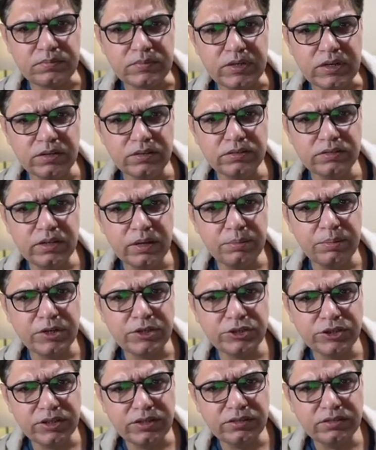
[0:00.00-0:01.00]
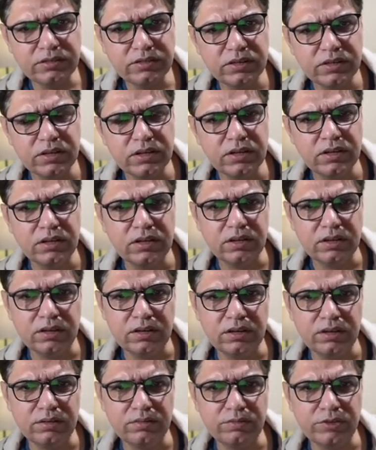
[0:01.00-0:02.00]
saber shins,
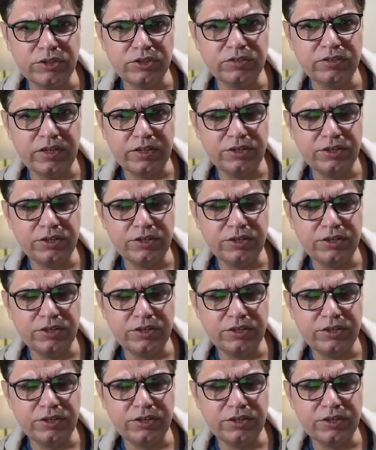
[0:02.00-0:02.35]
which is